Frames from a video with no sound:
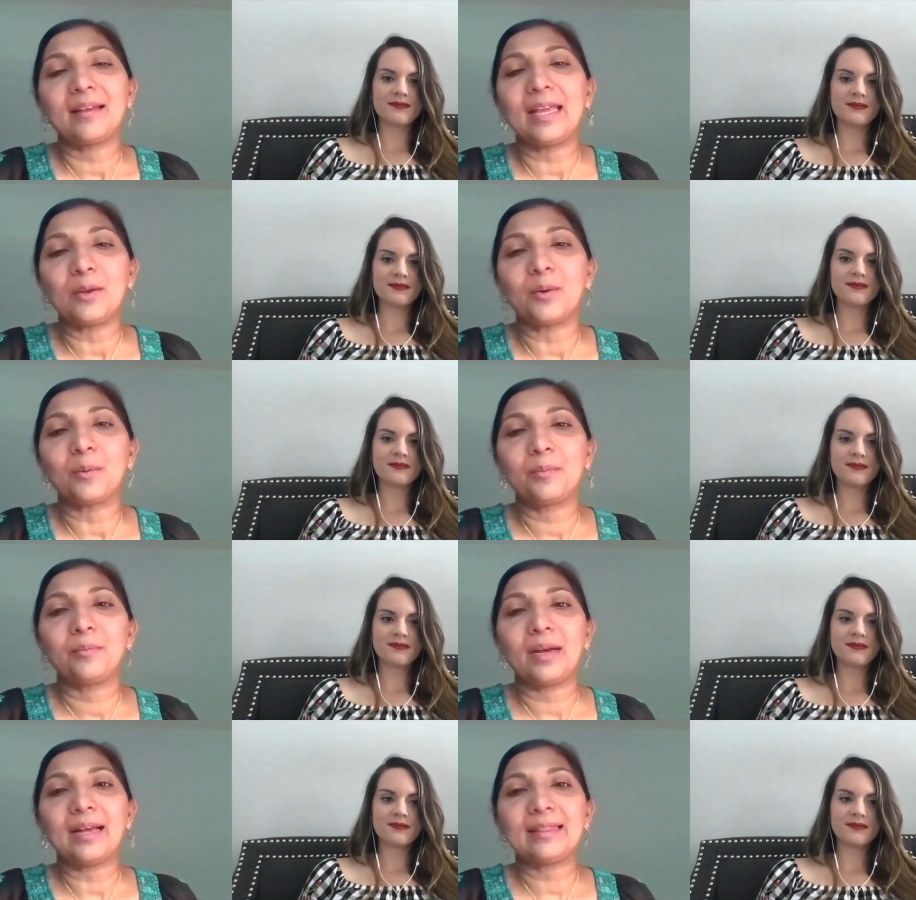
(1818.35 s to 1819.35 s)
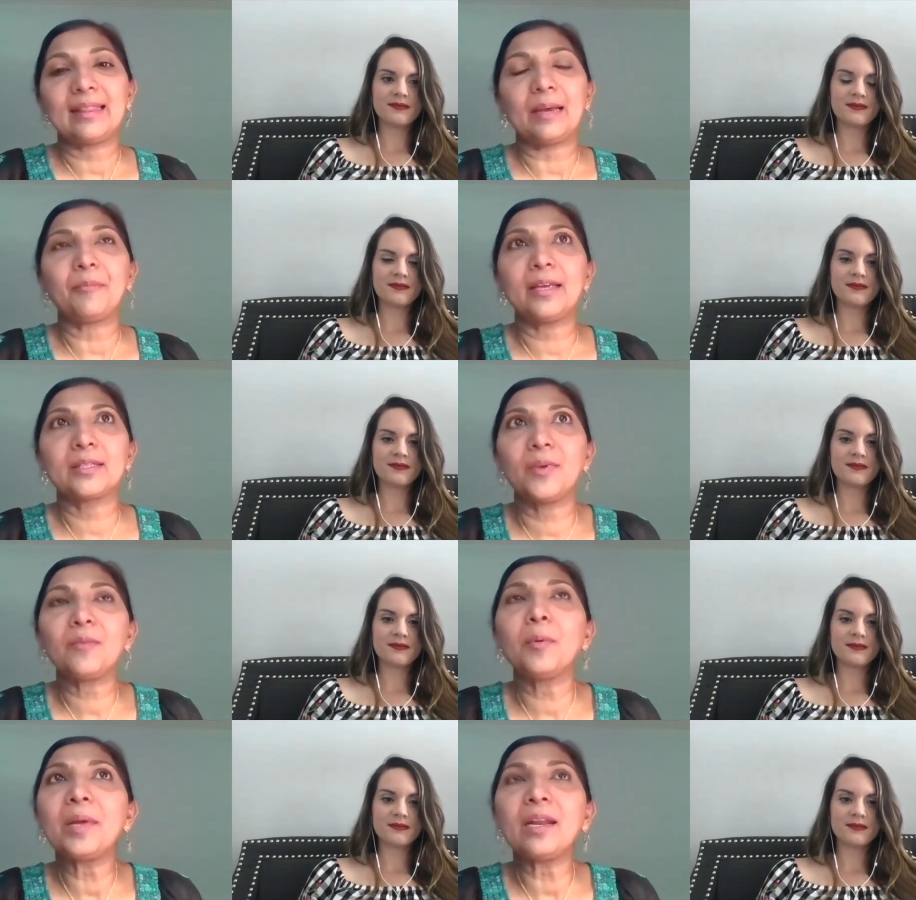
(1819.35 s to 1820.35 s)
Speaker 1: you know because
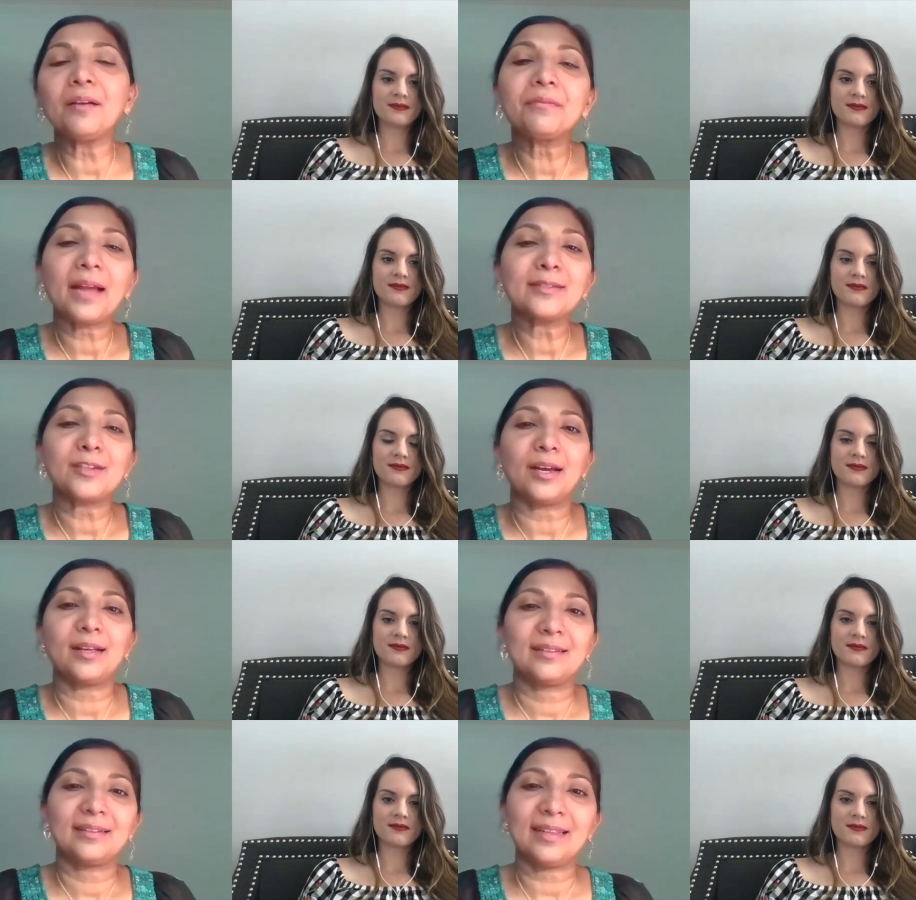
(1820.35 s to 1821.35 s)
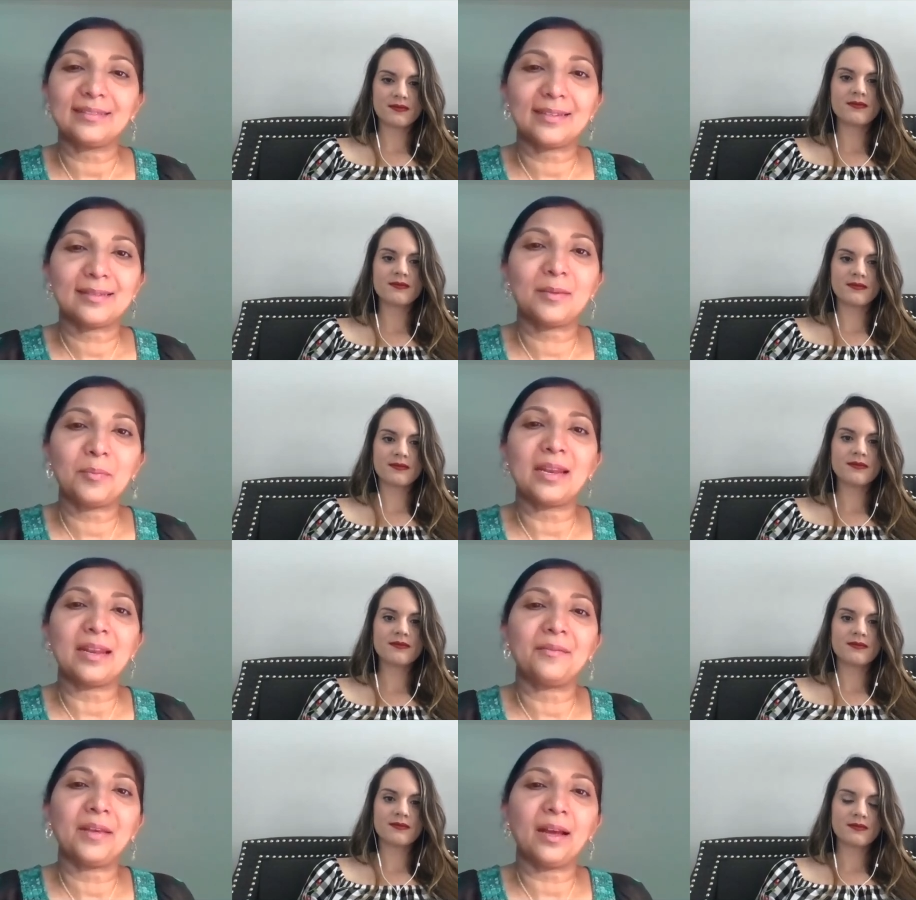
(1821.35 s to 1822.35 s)
we women are fragile let's just admit
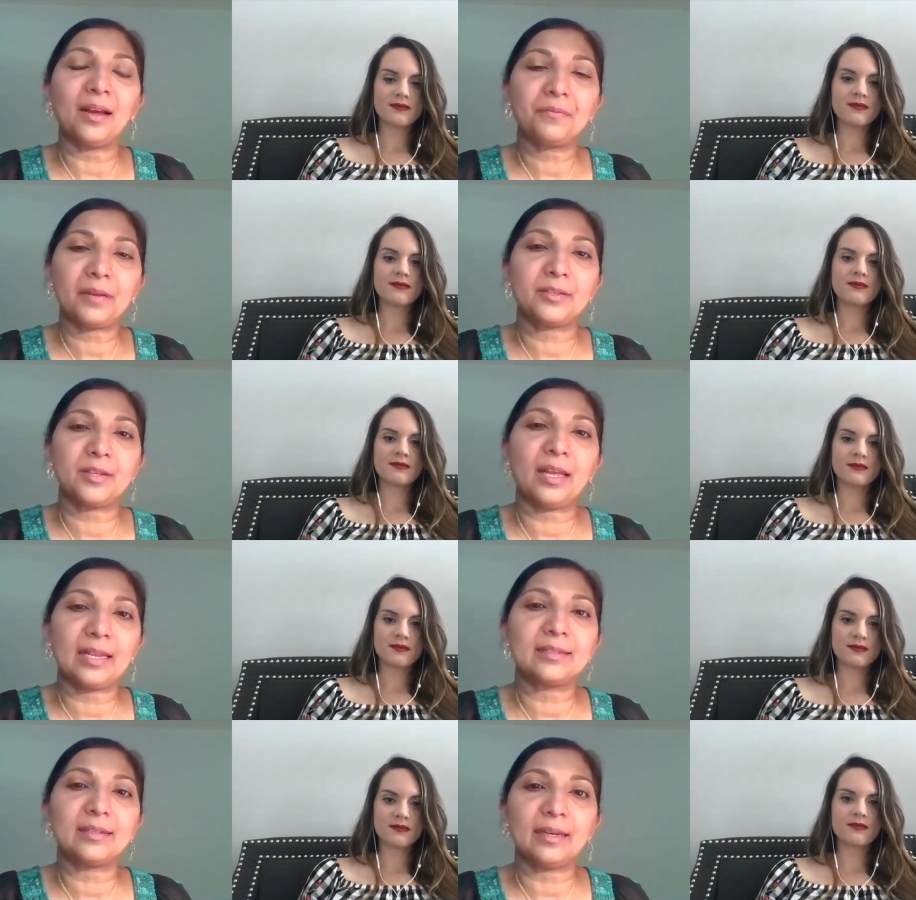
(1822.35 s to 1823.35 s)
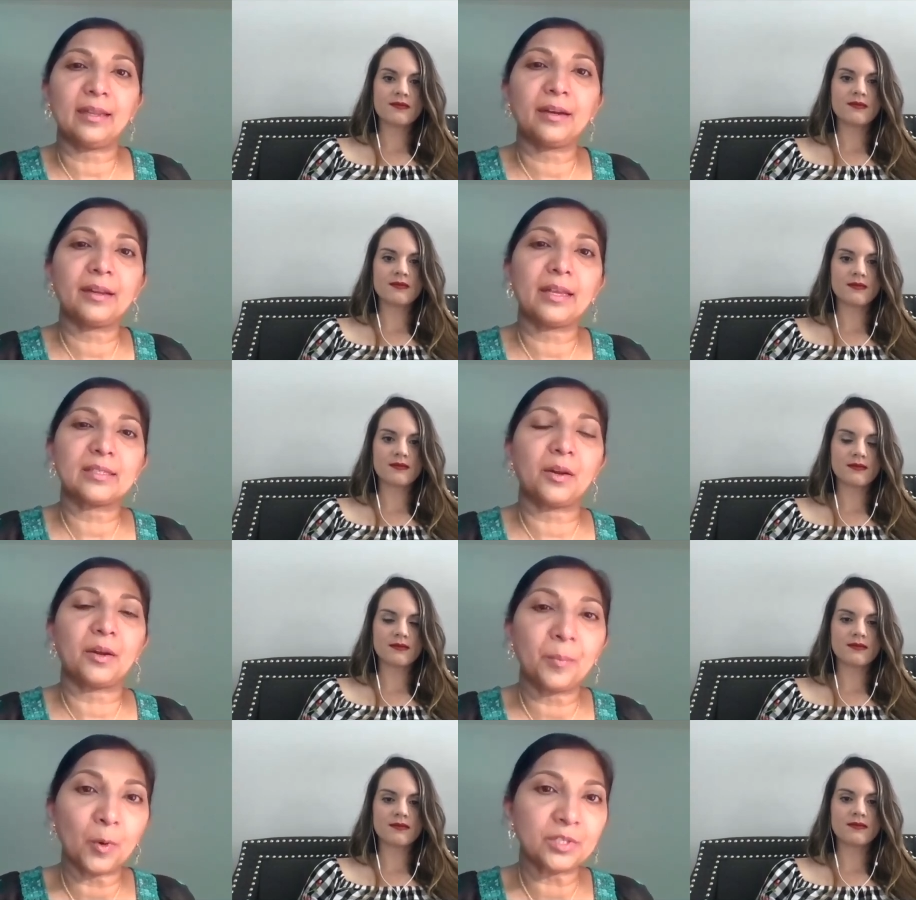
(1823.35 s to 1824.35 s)
it, we are fragile in certain areas.
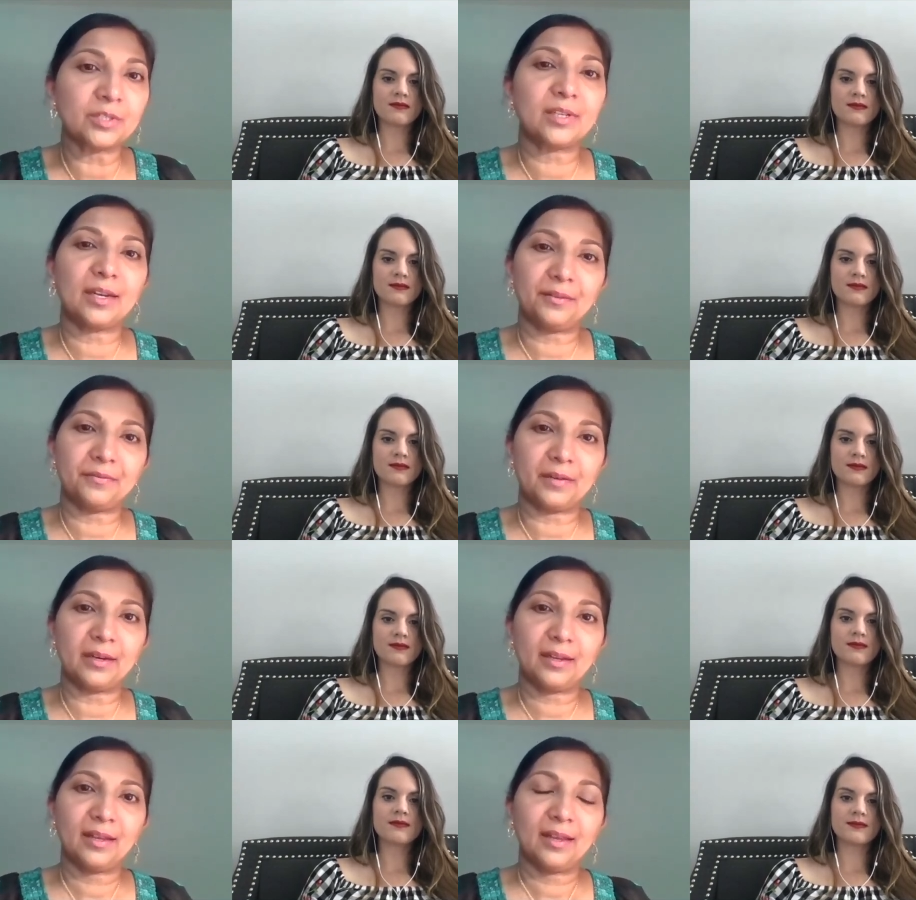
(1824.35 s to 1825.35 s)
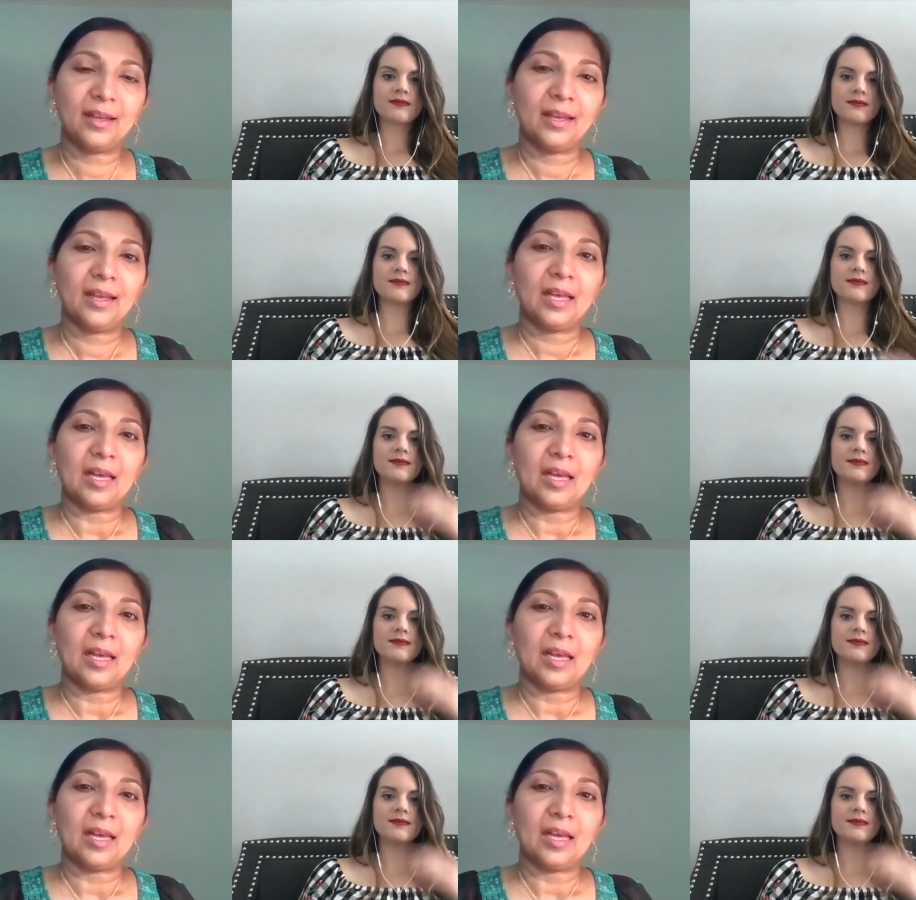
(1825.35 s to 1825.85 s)
Our emotions are different. Mm-hmm.